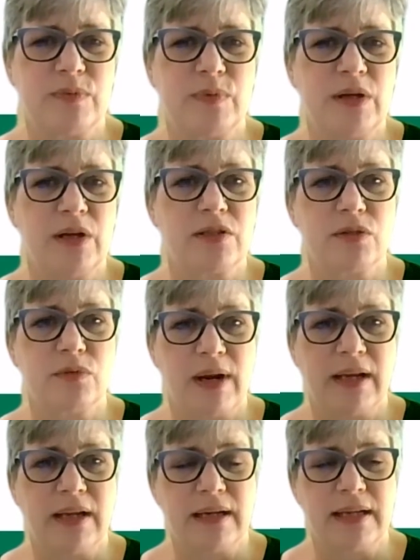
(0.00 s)
we also
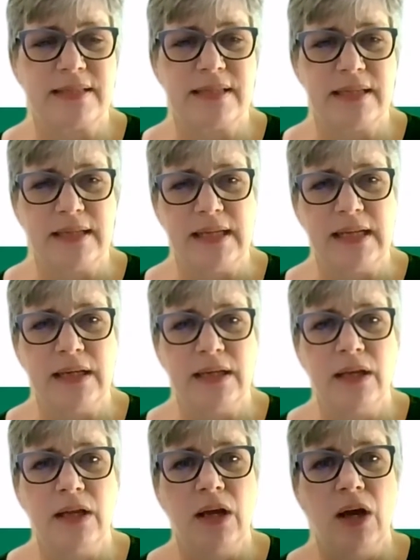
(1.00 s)
recognize the need
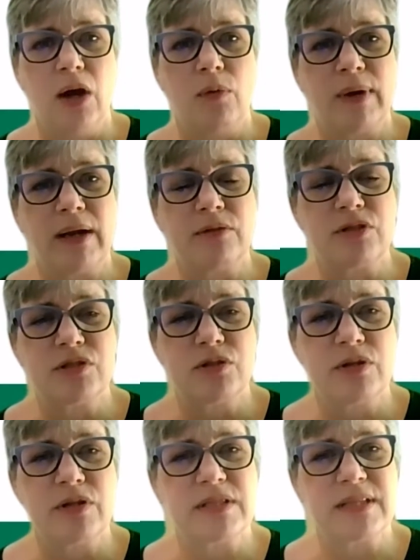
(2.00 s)
around
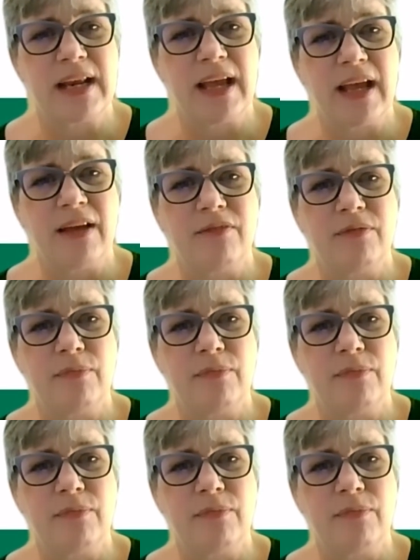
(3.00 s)
students that have